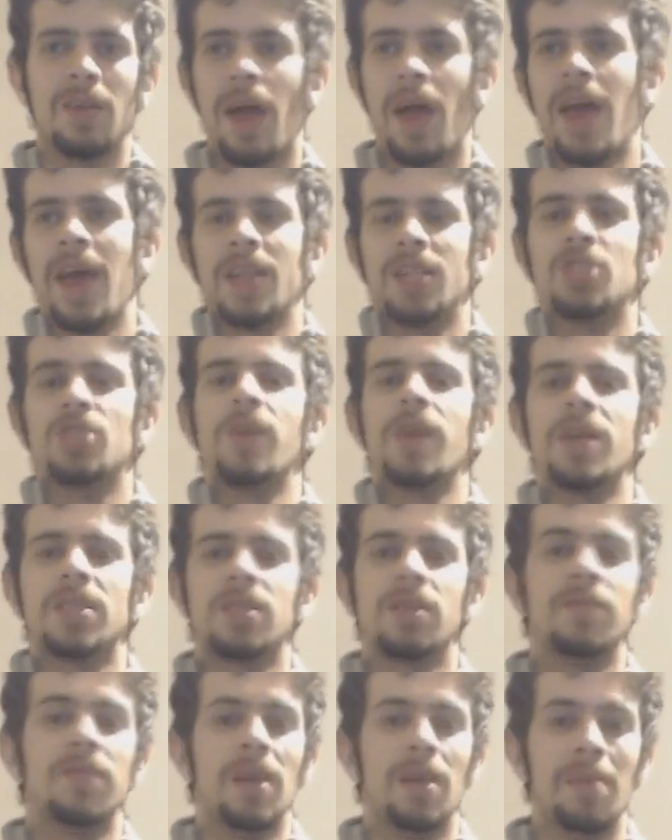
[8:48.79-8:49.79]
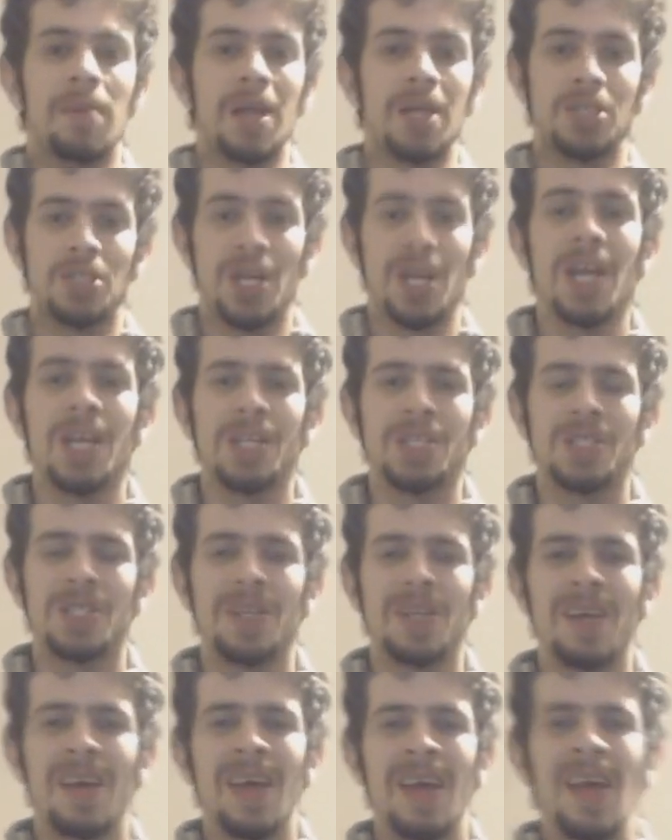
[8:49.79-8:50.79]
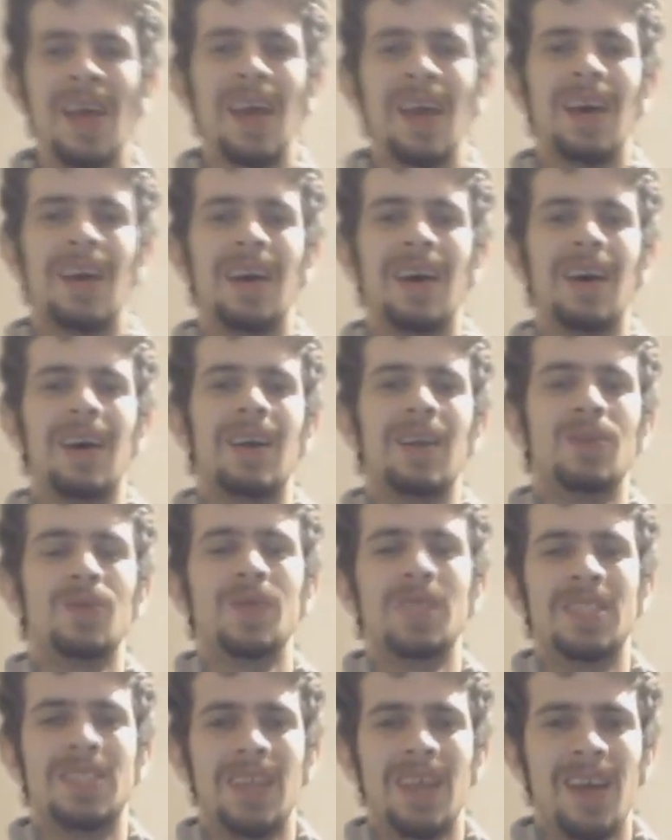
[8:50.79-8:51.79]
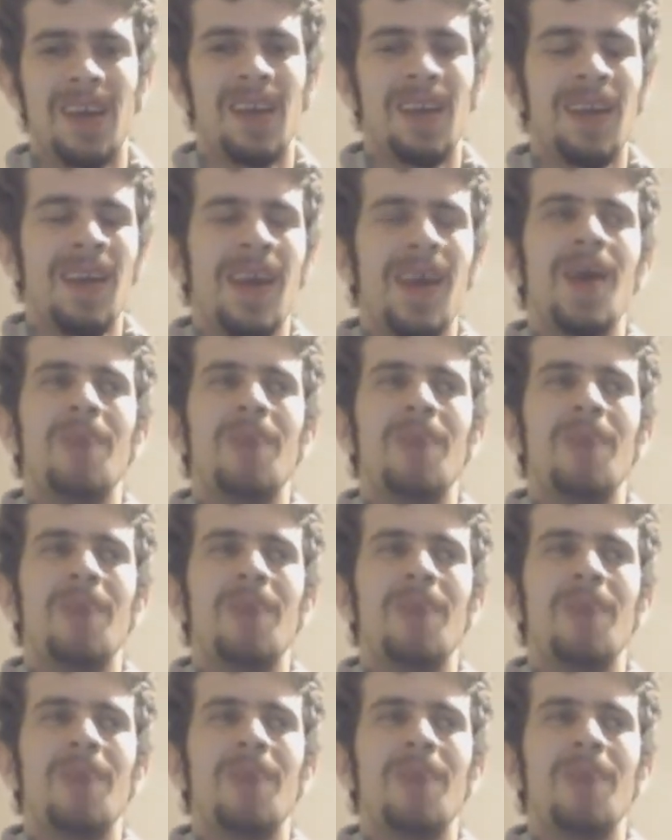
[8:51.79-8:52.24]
any stress of the imagination, do we say.